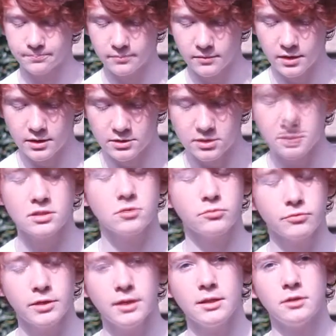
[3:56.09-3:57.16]
So this is
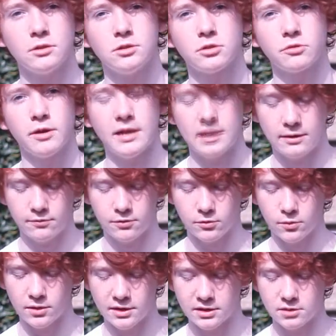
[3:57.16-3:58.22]
a really good screen if
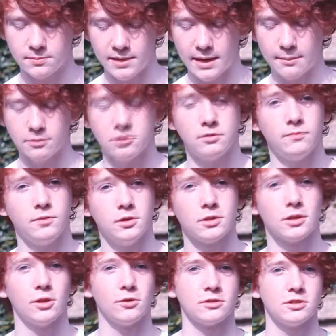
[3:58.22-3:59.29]
you're wanting to be able to view
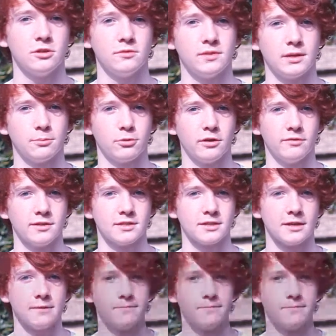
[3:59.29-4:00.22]
the logs that you've done previously.